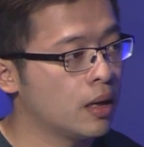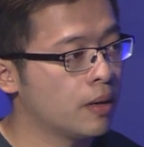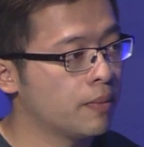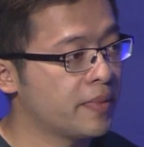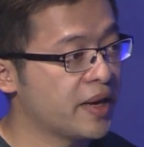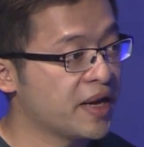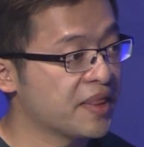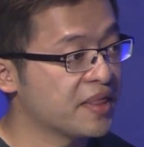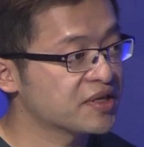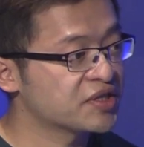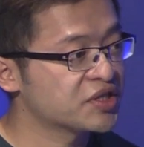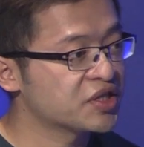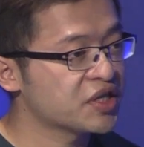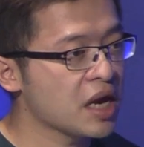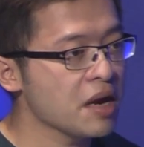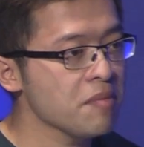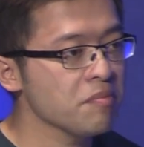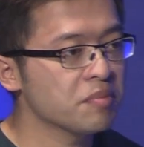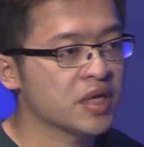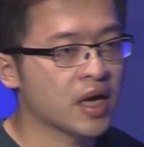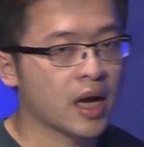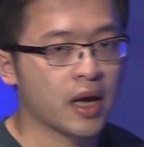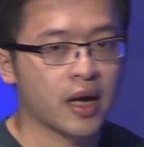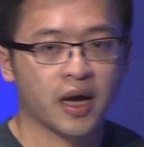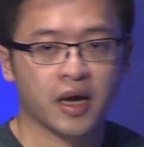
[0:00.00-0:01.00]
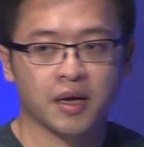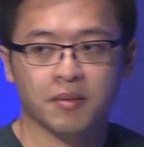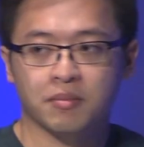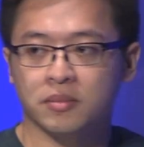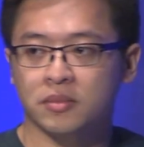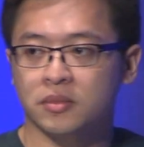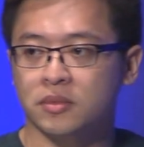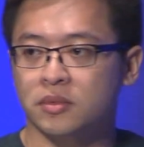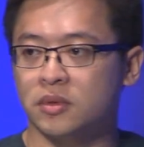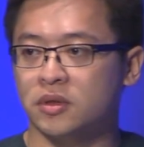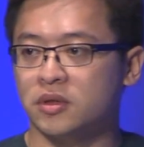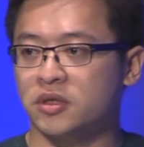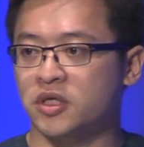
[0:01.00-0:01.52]
But at the same time,
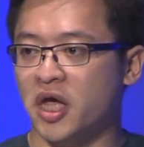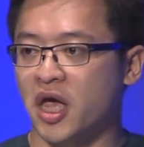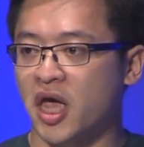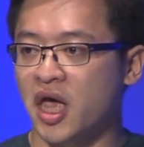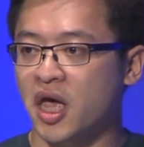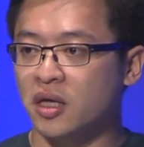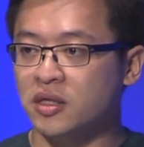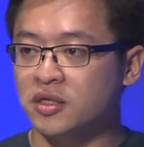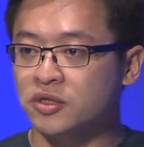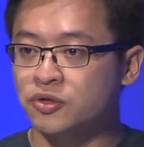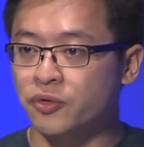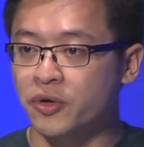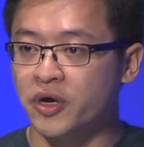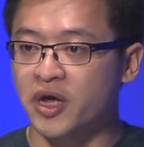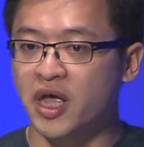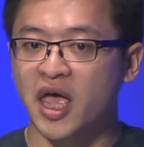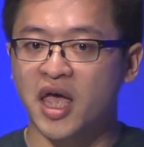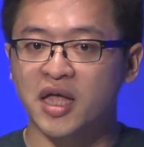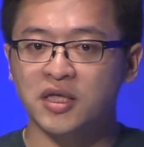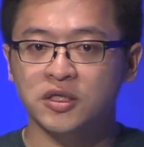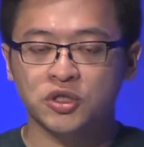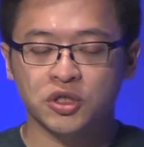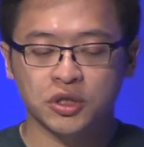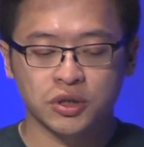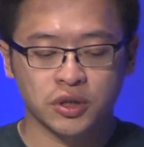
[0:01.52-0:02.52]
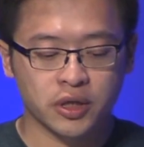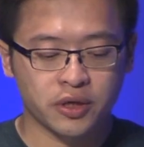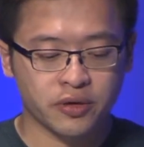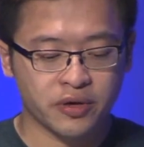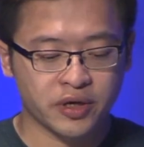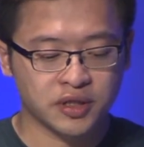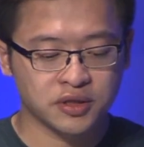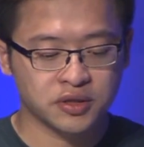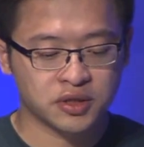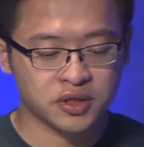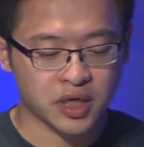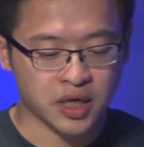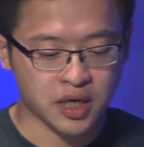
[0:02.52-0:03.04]
the Android
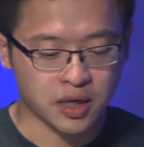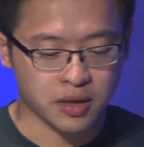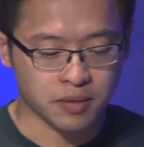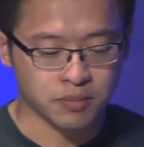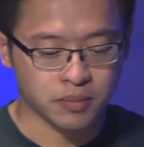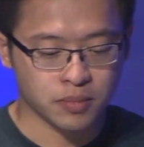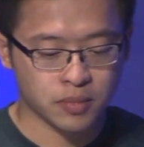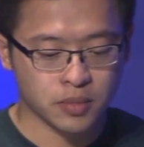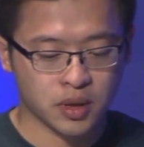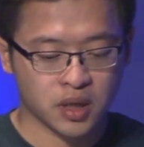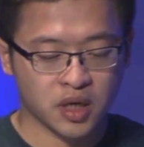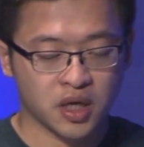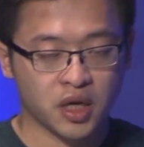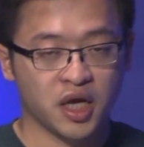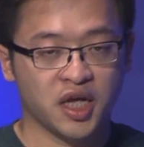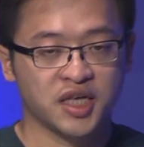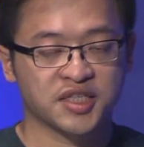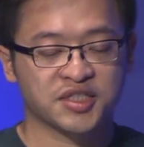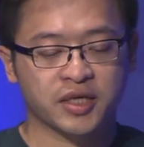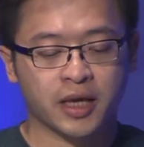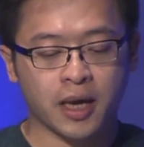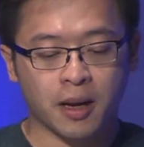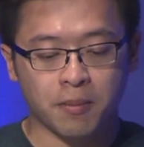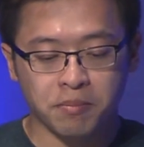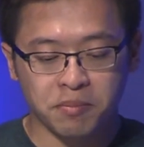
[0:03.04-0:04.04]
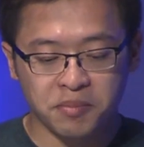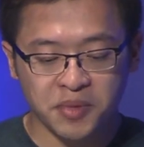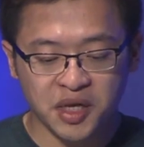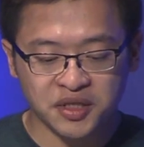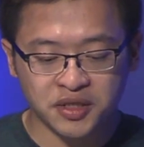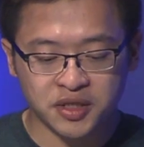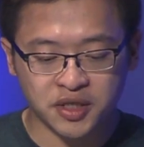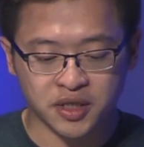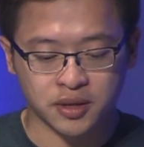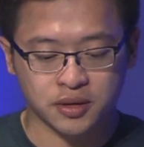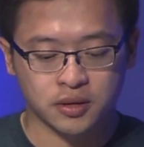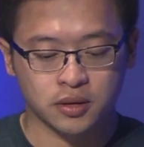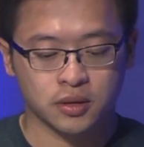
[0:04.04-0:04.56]
engineering team is
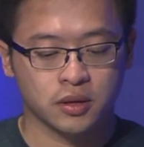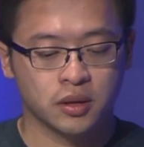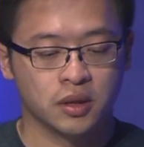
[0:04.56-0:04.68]
committed